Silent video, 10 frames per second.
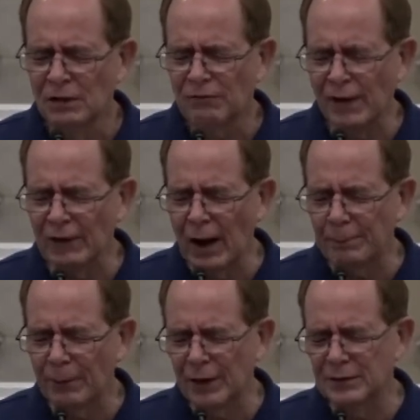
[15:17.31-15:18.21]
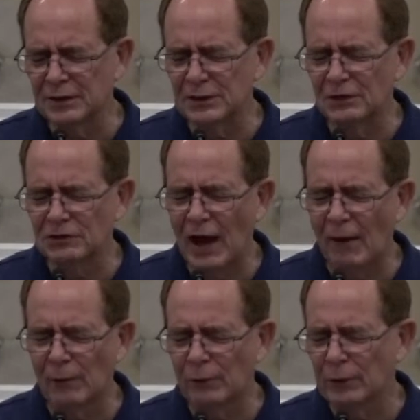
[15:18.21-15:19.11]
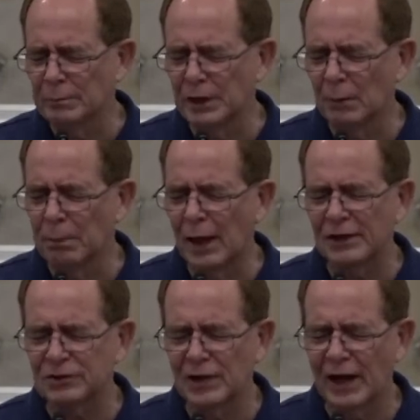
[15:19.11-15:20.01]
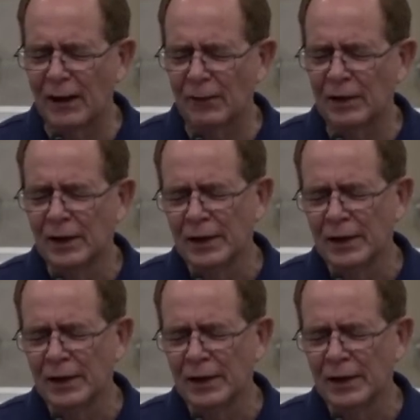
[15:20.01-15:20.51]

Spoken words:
Father, I pray that this hour would be a blessed hour,